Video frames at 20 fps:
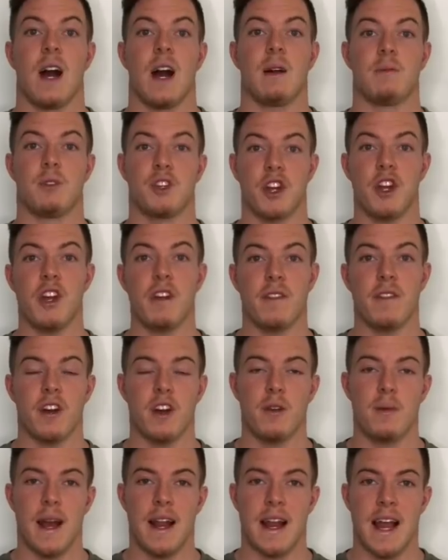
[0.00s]
I'm sure you've
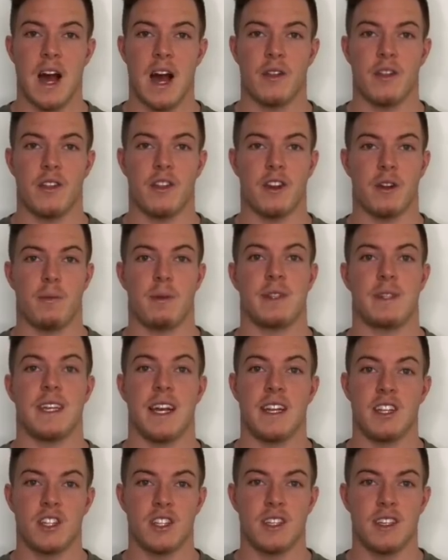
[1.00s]
heard by now that there are
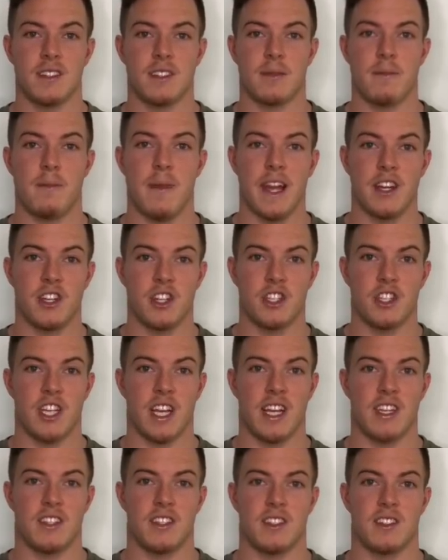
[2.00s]
potentially some major
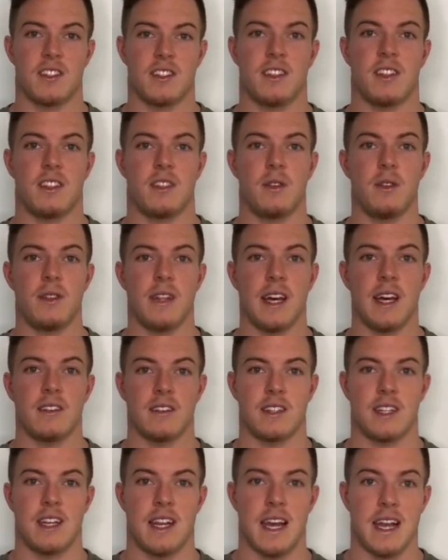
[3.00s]
changes to the
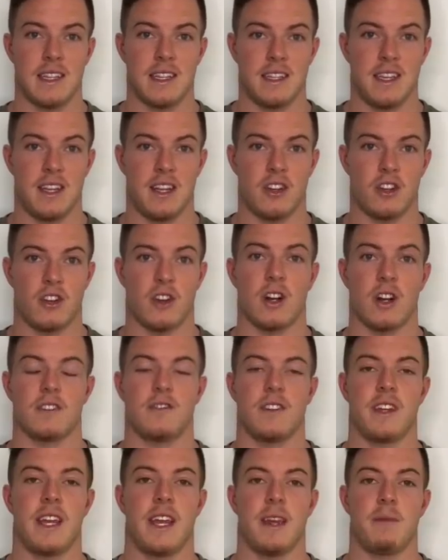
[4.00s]
2019
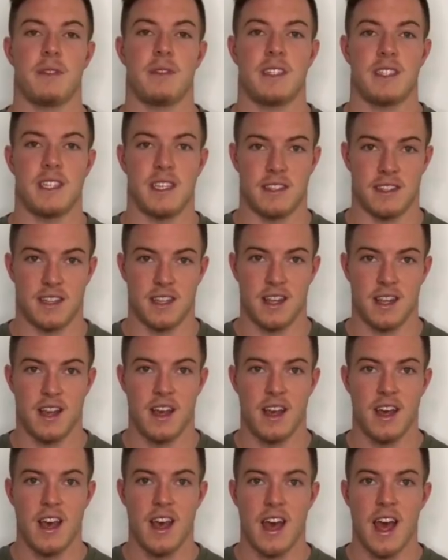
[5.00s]
CrossFit Games season.
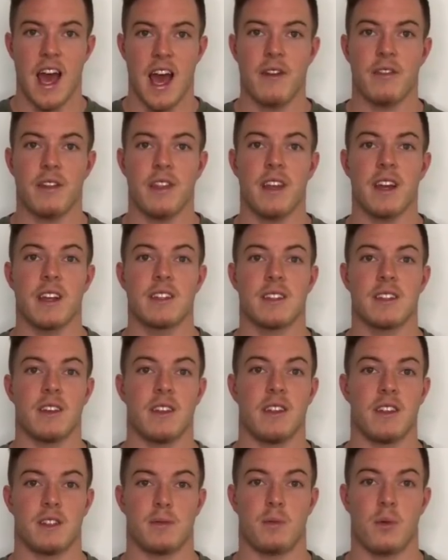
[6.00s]
Everything until
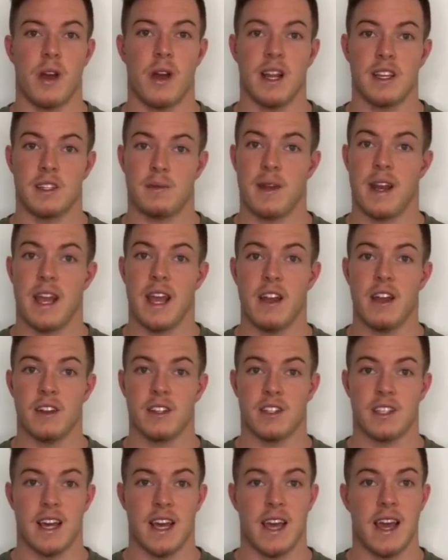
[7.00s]
this point has been
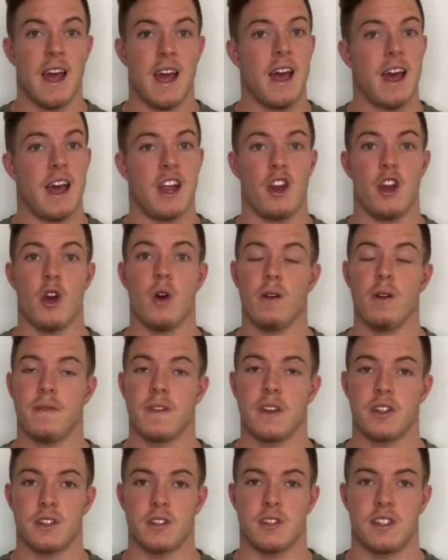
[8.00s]
hearsay, and no
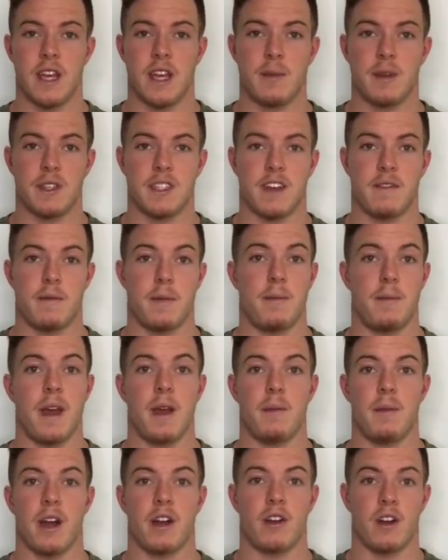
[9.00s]
official statements have been
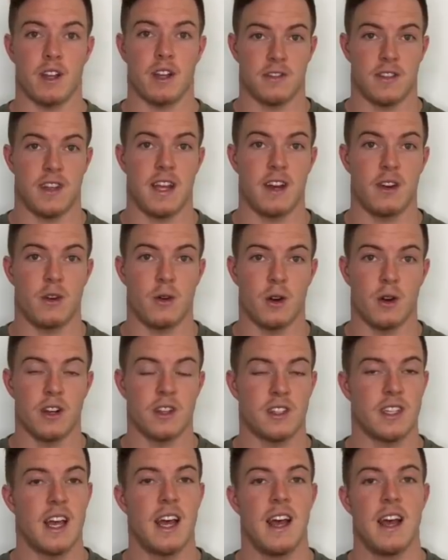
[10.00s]
made by CrossFit
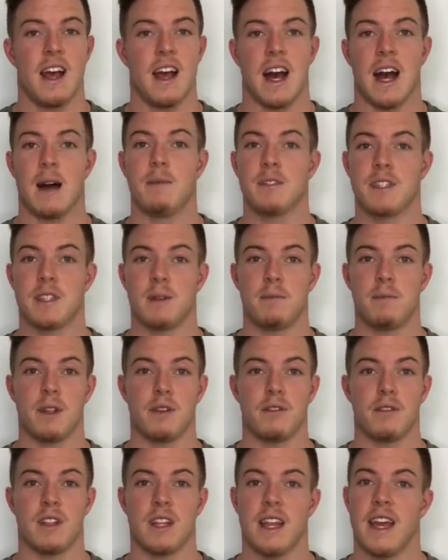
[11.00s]
headquarters. I'm simply
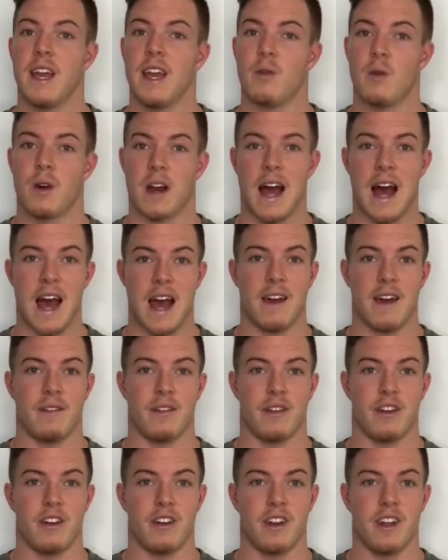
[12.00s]
relaying what I have
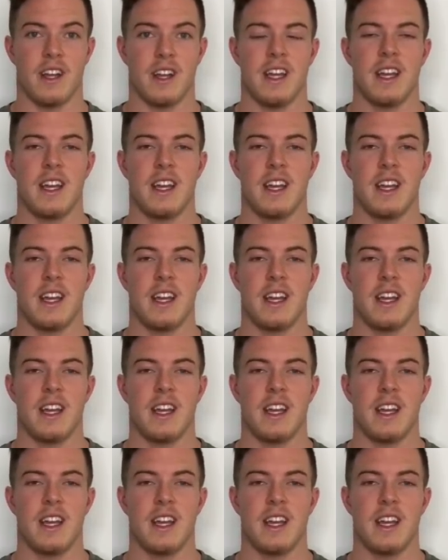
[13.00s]
heard.